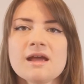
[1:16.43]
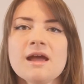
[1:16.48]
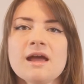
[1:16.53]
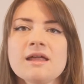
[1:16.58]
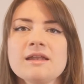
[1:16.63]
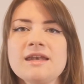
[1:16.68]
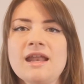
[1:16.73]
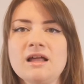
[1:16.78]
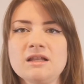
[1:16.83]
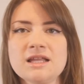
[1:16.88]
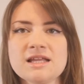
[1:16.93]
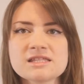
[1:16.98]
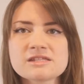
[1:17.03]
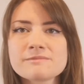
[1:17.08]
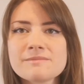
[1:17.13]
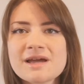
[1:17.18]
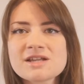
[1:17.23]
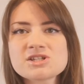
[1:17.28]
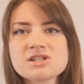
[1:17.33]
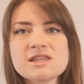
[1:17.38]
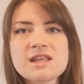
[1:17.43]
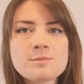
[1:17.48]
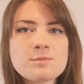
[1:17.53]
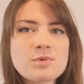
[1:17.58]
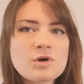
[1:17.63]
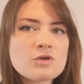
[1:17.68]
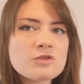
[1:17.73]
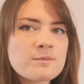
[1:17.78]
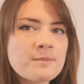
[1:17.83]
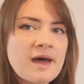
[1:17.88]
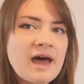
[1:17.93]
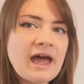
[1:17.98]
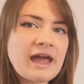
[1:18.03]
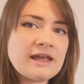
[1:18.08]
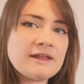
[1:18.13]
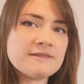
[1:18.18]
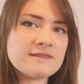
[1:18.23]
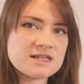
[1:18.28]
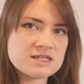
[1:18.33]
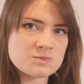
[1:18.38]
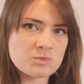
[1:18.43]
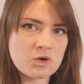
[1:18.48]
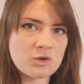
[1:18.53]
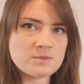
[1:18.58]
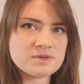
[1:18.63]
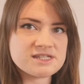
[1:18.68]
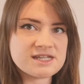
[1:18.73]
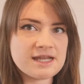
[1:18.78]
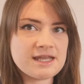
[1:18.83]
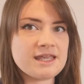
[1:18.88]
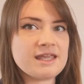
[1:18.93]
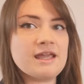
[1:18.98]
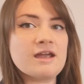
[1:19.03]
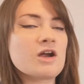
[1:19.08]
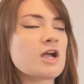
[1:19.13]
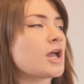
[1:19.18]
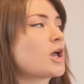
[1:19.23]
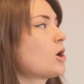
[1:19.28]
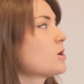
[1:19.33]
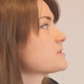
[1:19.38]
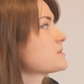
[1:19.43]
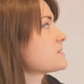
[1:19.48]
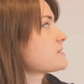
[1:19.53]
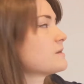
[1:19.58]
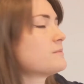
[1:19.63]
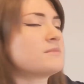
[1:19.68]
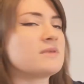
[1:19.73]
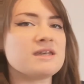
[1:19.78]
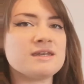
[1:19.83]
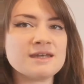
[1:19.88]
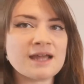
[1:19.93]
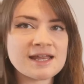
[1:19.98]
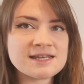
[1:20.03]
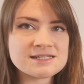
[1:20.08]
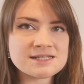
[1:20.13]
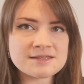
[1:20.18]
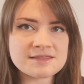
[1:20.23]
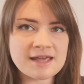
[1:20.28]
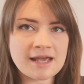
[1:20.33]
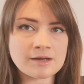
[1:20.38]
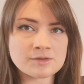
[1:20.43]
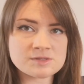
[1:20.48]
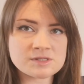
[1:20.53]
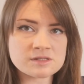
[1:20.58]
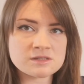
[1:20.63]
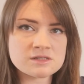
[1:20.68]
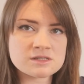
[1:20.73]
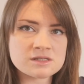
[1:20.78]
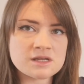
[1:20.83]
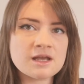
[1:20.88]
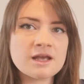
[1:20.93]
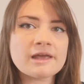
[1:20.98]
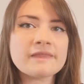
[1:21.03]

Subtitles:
Now, let's imagine they both buy this property here. It costs them $90,000.